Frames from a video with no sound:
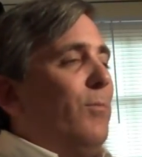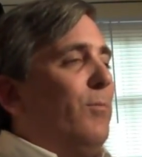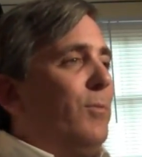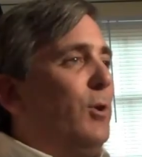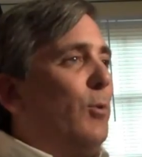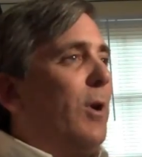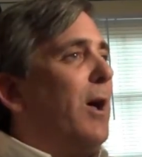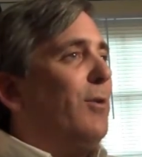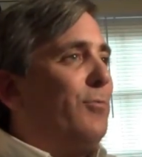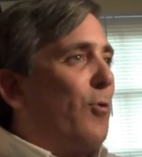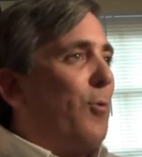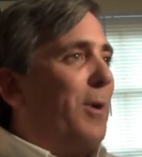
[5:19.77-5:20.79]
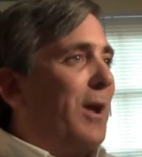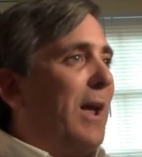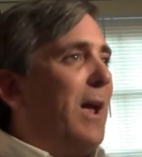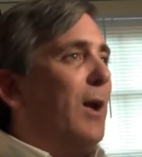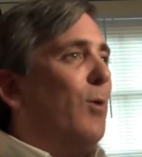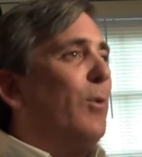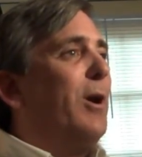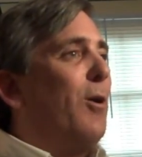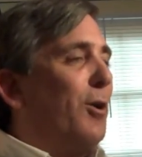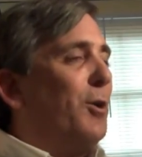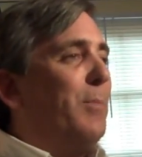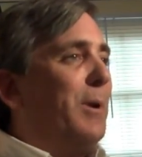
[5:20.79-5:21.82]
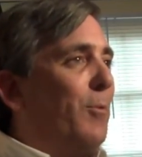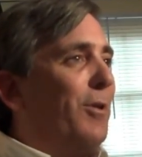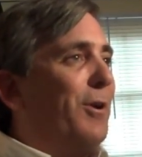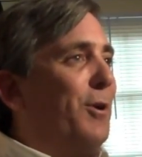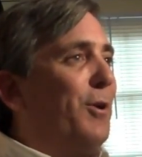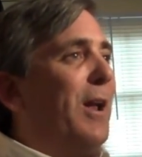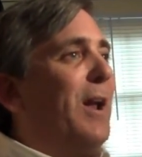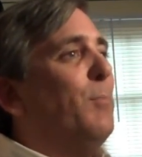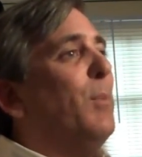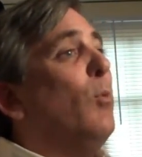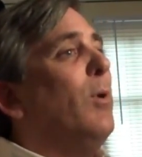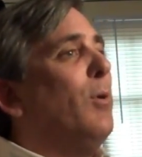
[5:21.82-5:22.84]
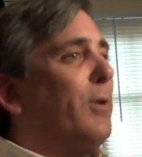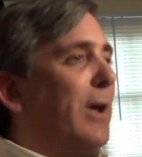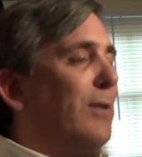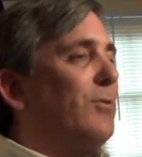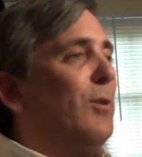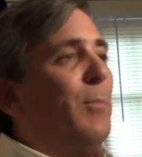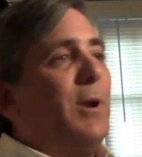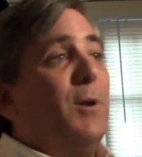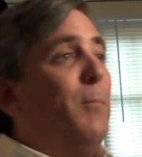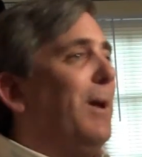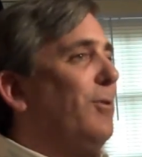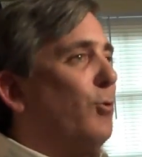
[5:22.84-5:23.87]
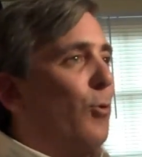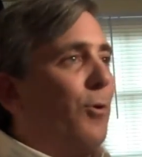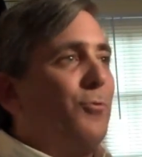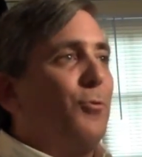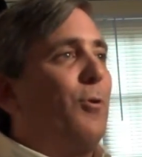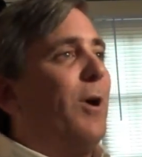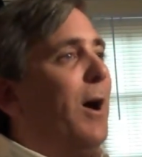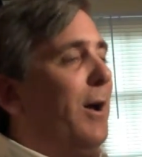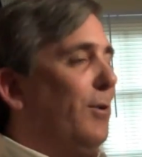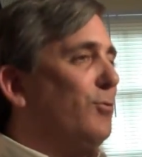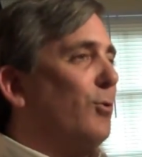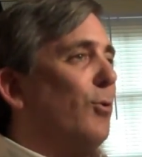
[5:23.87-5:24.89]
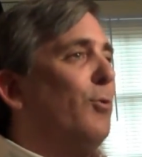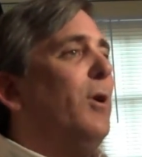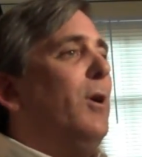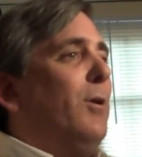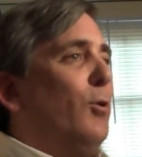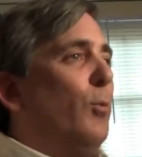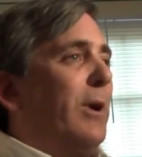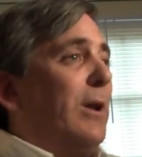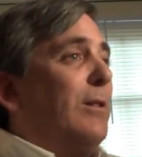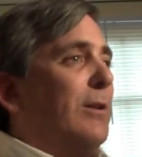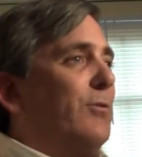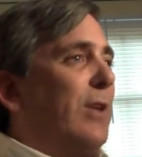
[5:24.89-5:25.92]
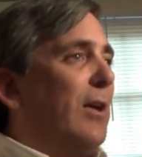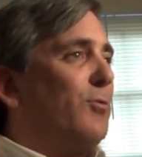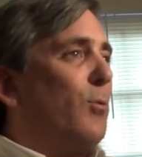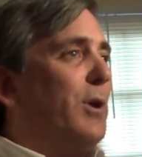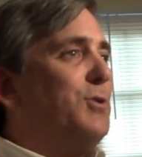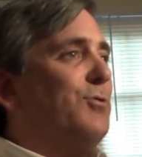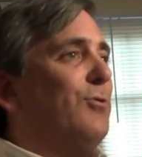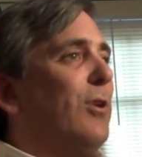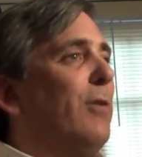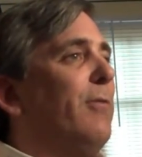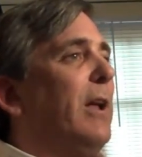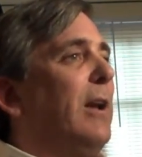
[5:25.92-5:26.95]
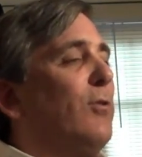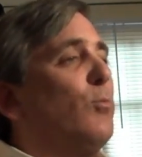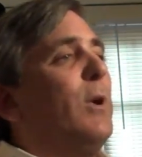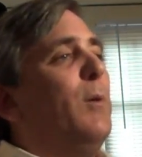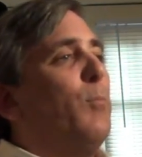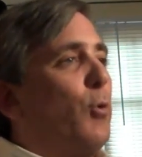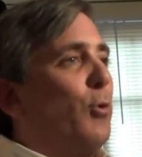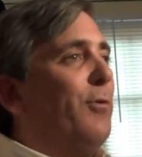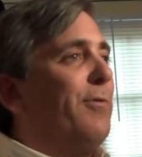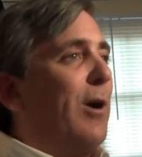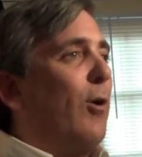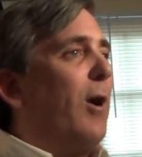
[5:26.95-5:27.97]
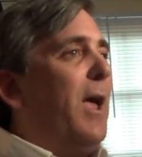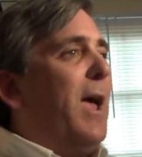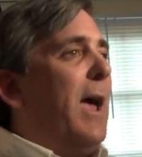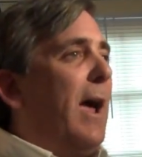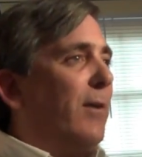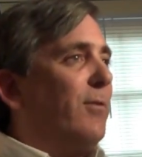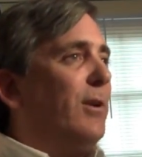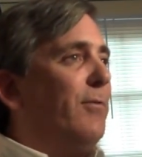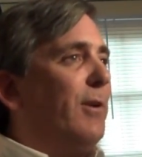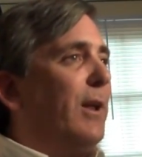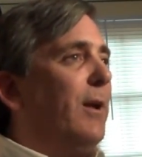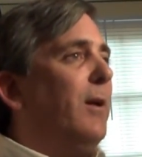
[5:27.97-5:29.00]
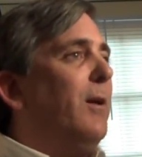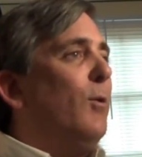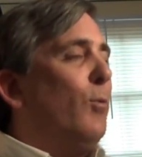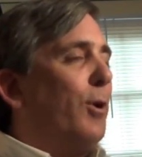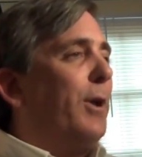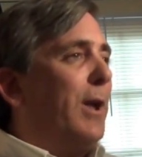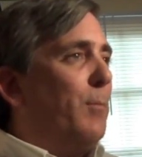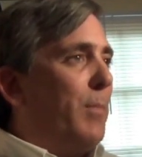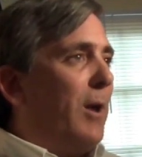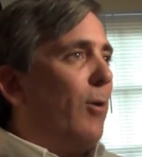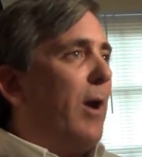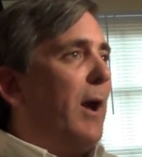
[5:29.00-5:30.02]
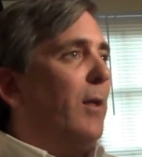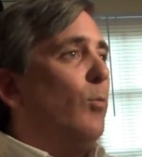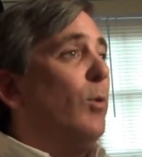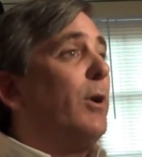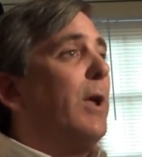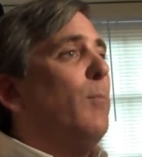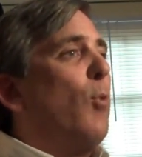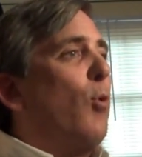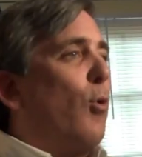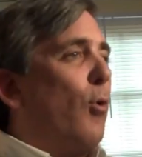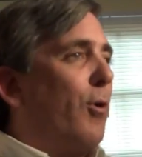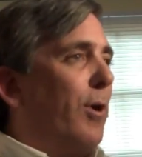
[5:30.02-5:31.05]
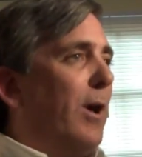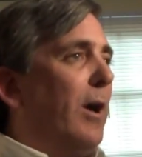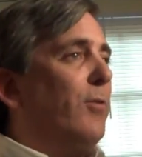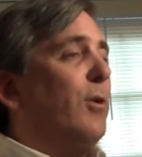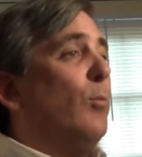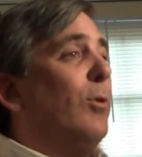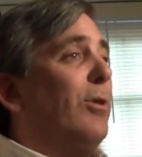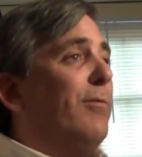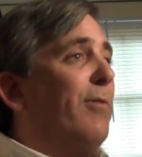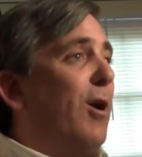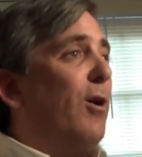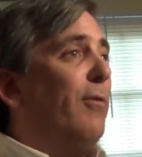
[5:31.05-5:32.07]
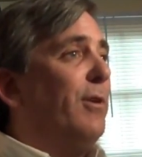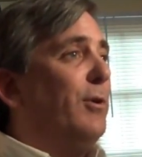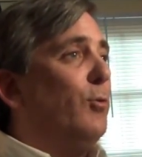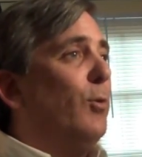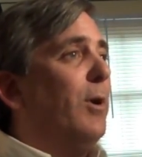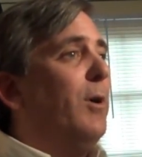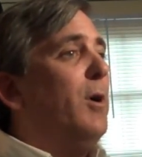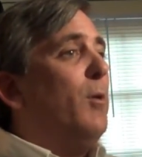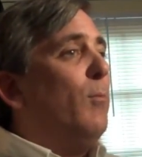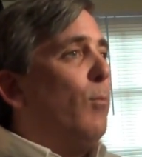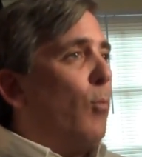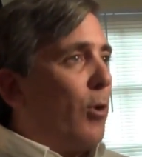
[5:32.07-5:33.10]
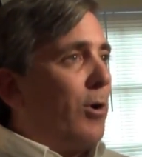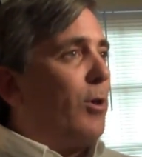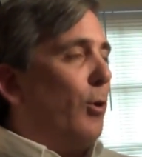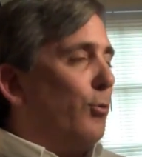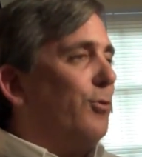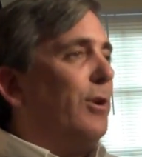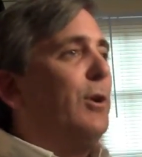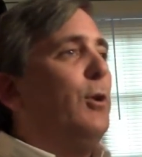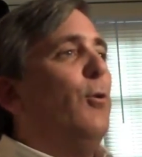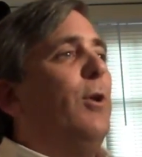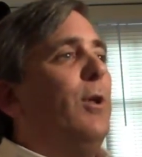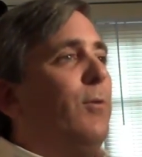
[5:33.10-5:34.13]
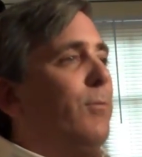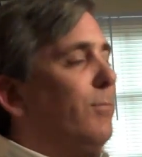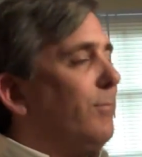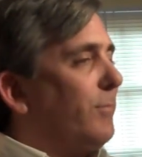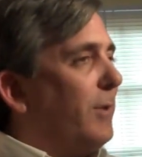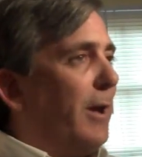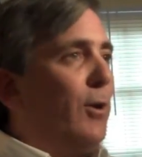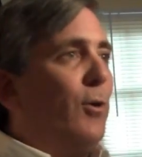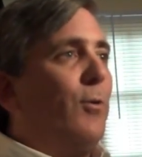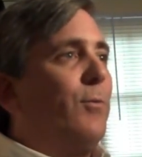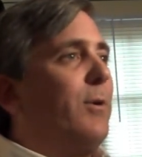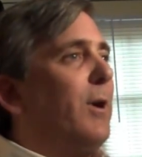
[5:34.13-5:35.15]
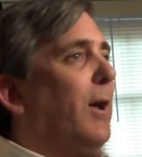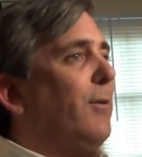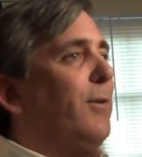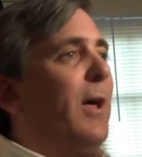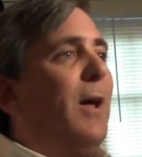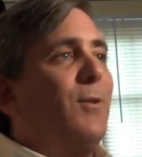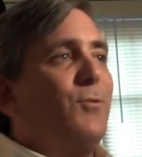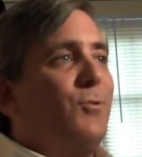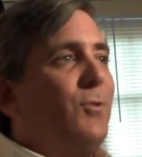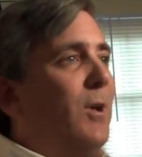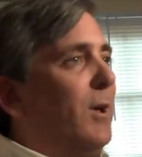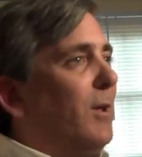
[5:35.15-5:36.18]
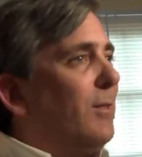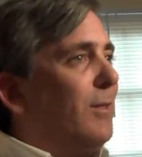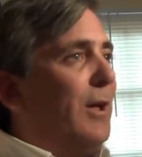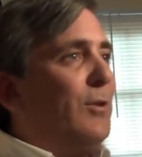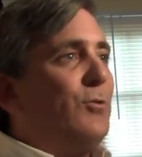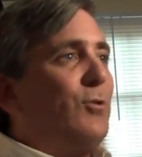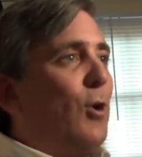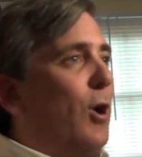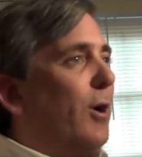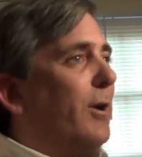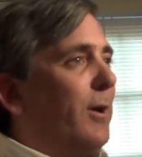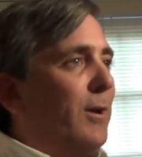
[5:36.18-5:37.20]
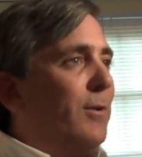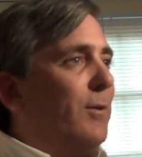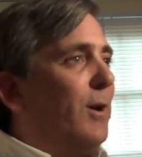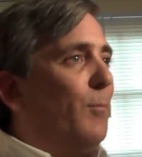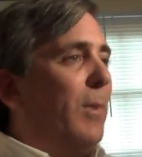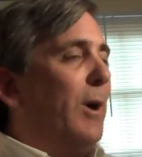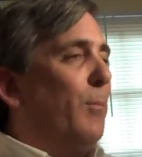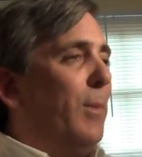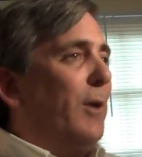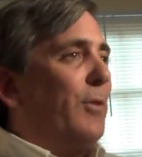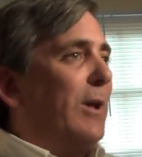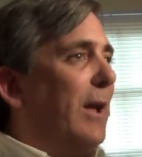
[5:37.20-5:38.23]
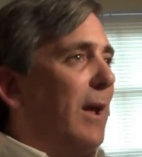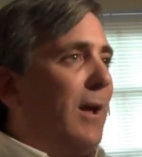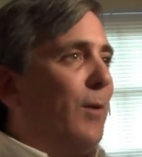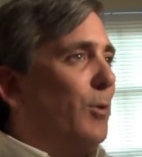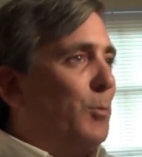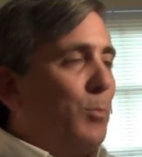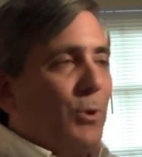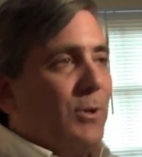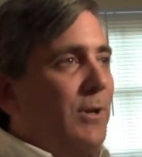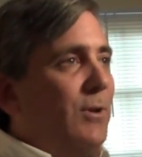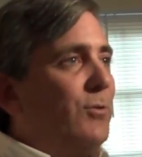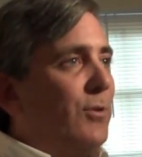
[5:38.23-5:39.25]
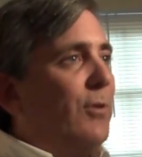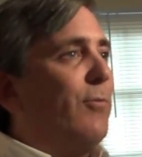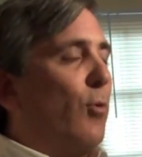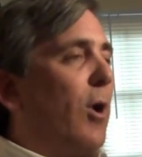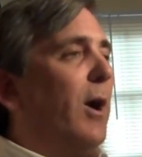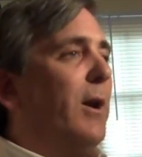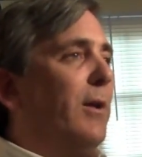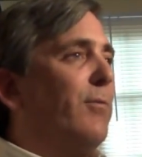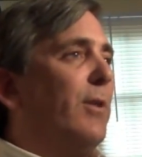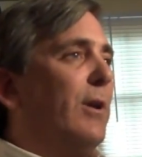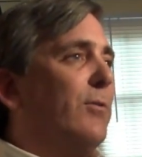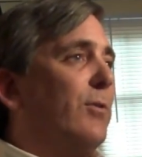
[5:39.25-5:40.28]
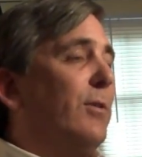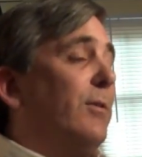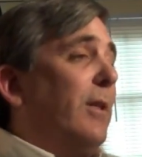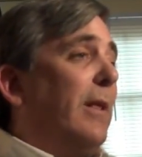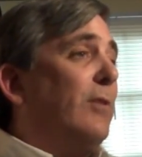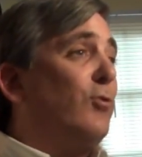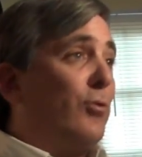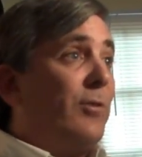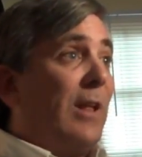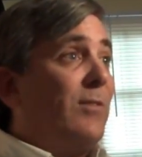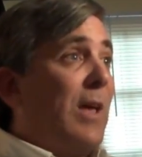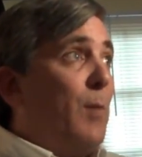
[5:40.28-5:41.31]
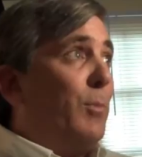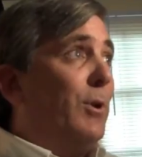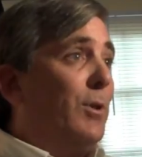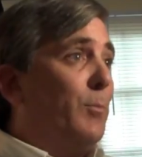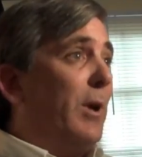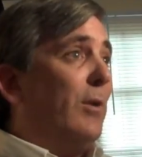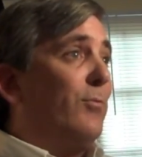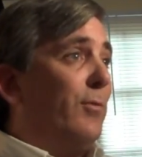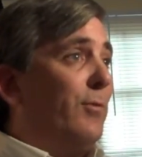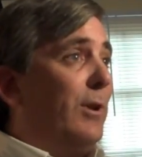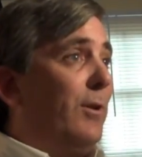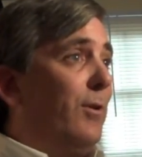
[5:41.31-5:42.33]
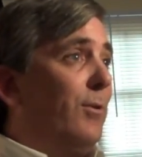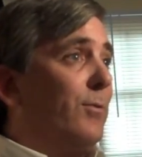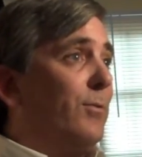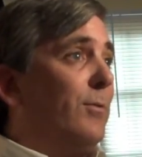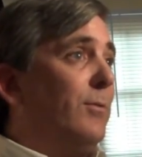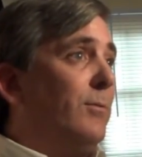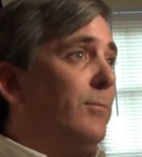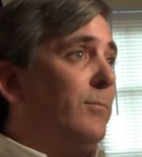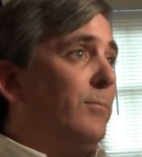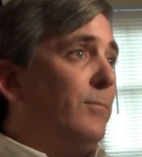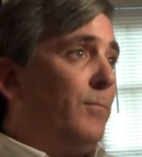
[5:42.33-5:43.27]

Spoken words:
you and I form a gang, we aren't going to be really good at it, but we'll get somebody to mentor us or guide us, or who we can at least ask questions of. And as we improve our activity, we're going to get better at it. We'll get more organized, and we'll evolve into a more close-knit unit, tighter contacts, less talking about the gang with the police and a variety of things. And that's happened in the past 15 years.